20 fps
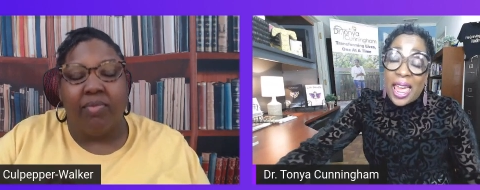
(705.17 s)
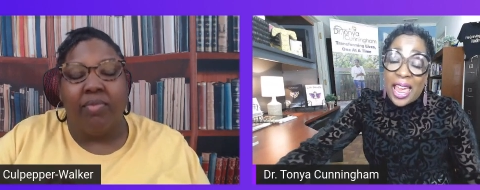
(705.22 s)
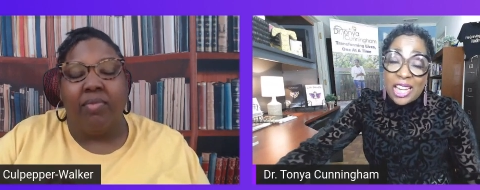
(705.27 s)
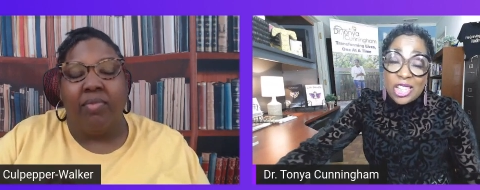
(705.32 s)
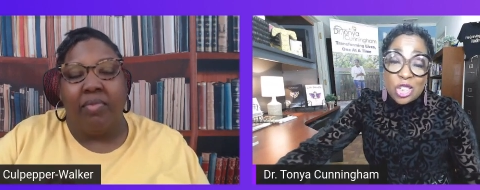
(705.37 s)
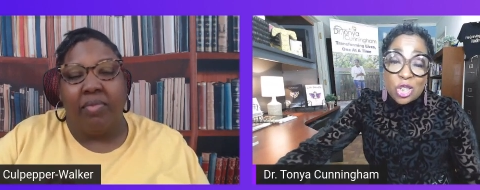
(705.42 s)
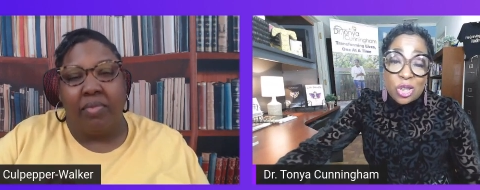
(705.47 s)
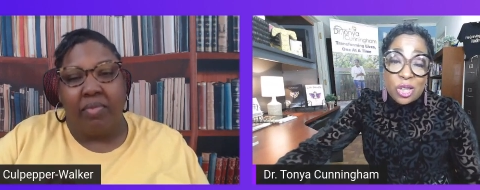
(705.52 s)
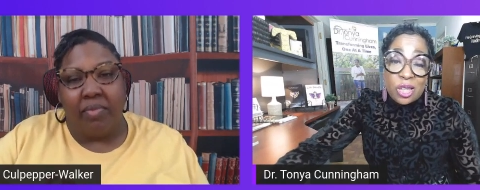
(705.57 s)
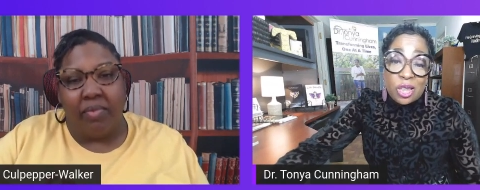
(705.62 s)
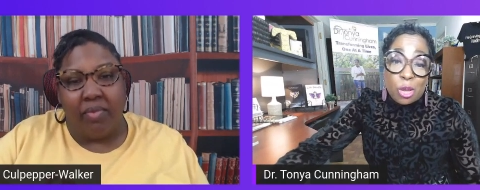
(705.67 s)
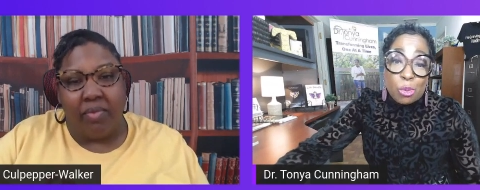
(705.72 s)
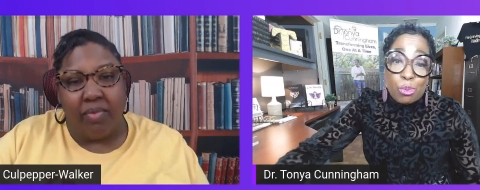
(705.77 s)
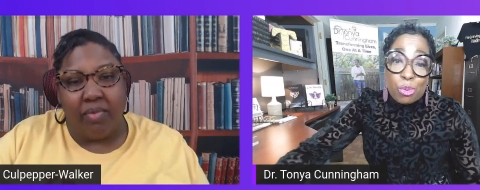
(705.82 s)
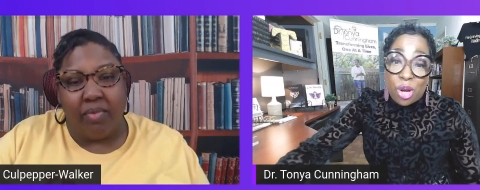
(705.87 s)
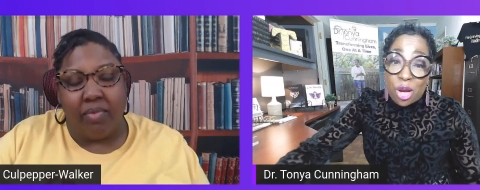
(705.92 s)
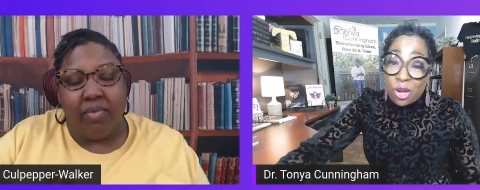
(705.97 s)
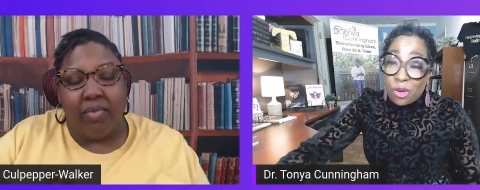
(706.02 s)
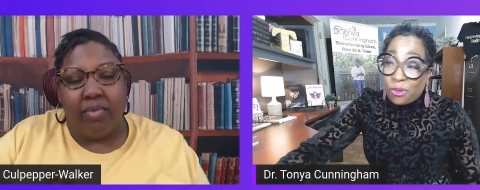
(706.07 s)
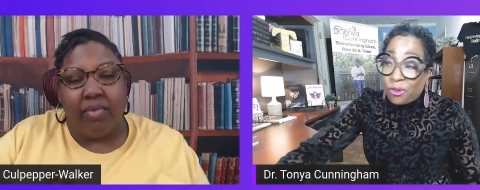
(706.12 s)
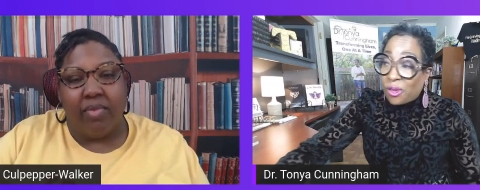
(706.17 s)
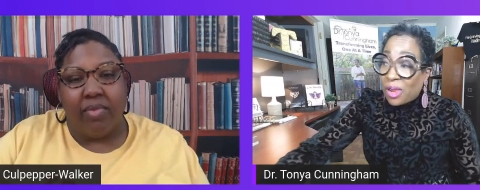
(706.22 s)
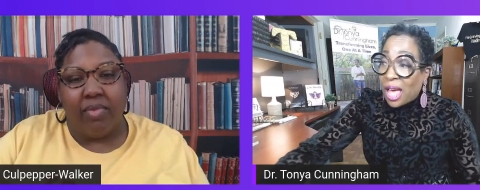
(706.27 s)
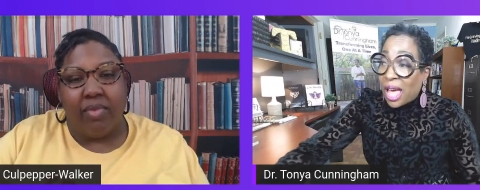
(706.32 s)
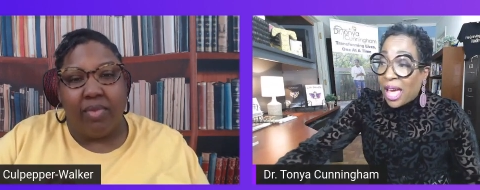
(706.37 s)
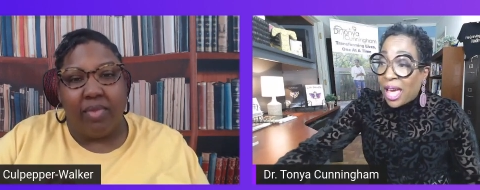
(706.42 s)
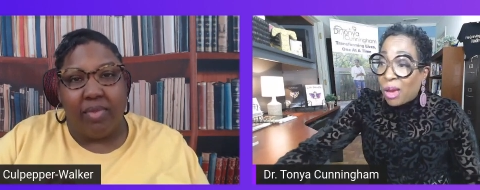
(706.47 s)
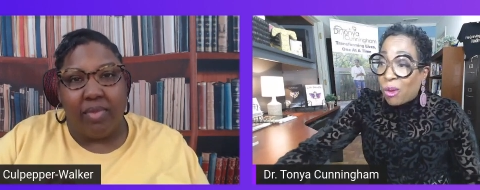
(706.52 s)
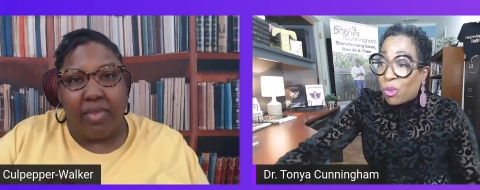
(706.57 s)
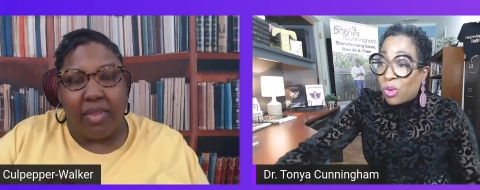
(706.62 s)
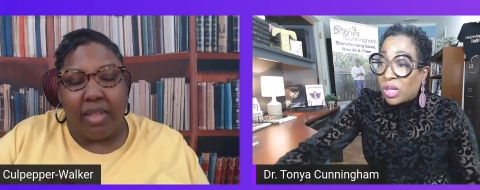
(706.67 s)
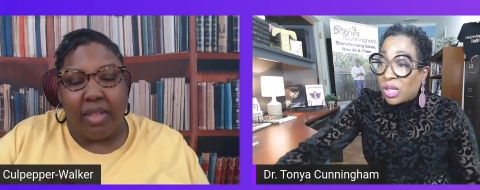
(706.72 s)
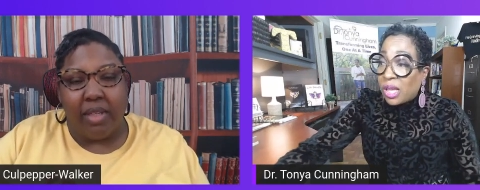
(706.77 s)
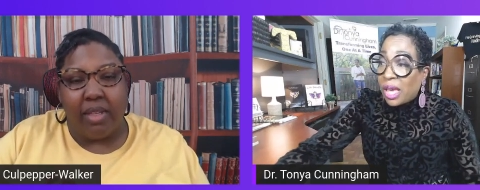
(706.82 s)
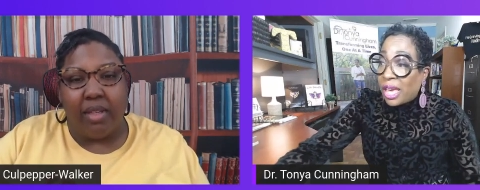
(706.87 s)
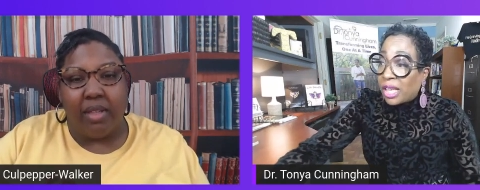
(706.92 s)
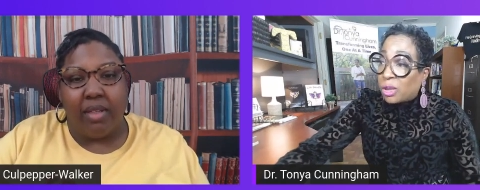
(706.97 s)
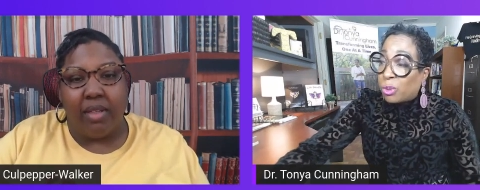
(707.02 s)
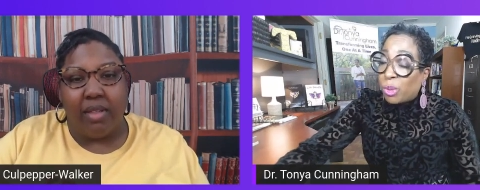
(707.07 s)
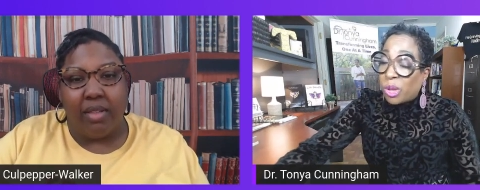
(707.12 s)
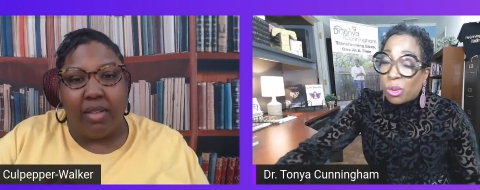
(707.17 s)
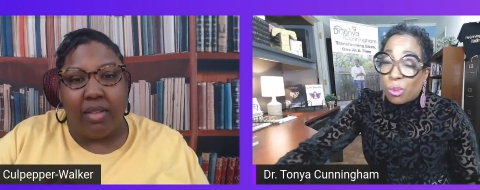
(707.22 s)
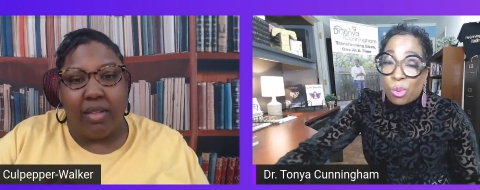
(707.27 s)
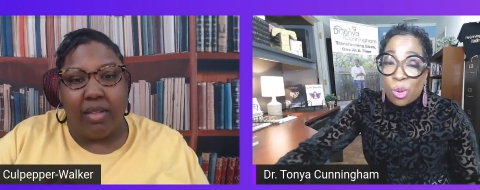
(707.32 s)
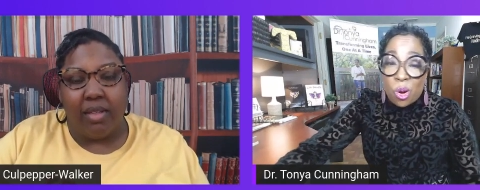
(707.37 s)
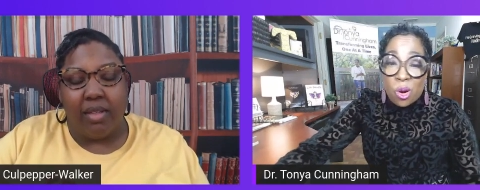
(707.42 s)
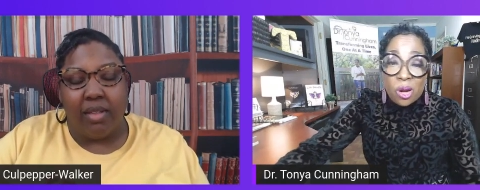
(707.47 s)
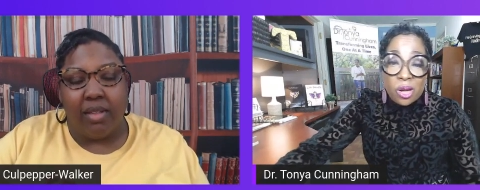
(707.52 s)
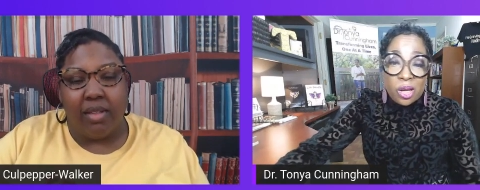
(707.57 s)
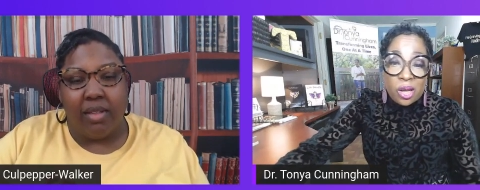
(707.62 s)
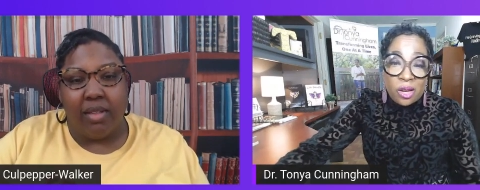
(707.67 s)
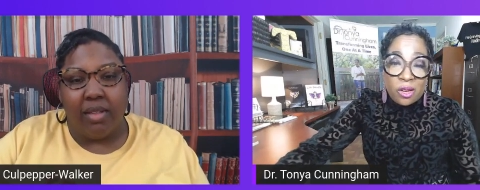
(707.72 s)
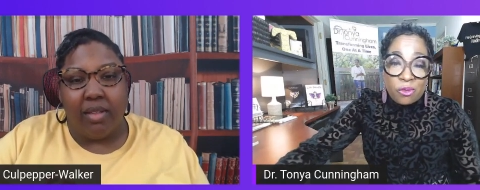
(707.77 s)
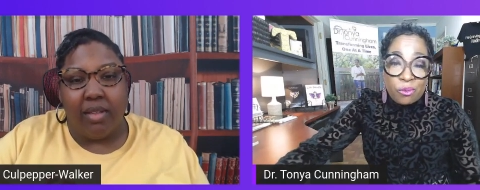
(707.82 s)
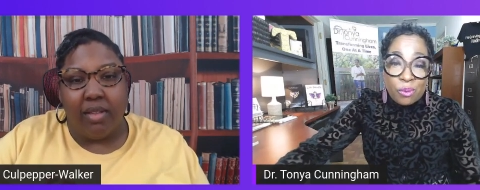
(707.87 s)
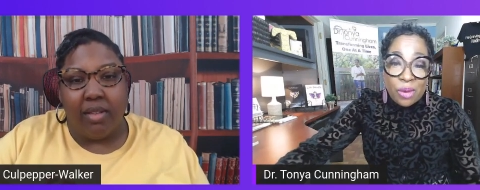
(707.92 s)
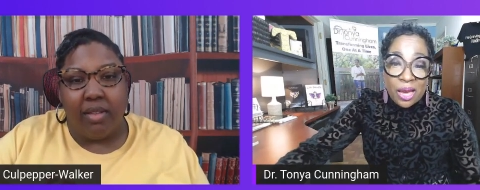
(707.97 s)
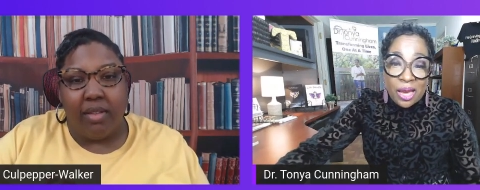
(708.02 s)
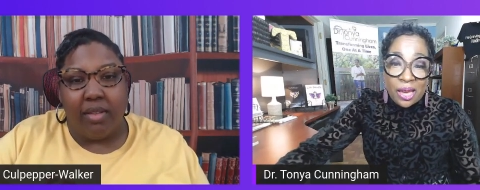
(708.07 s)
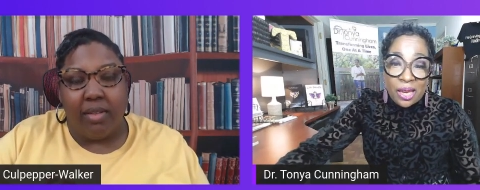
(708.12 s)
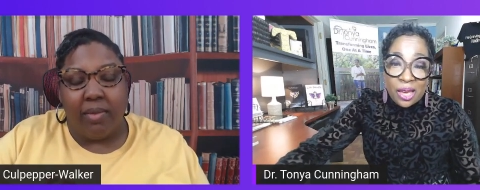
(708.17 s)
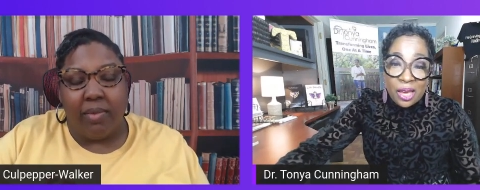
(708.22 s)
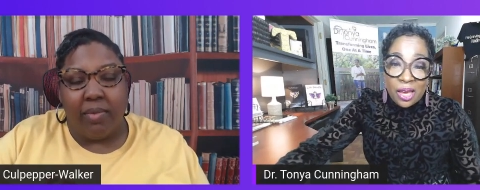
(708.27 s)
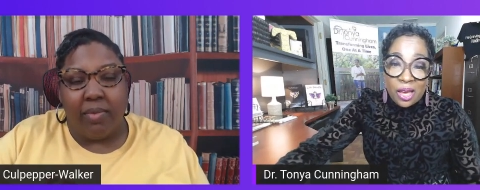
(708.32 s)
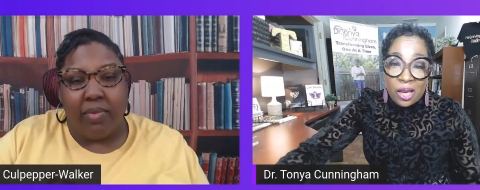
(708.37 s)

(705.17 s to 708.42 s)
Speaker 1: actually the butterfly was has been a part of my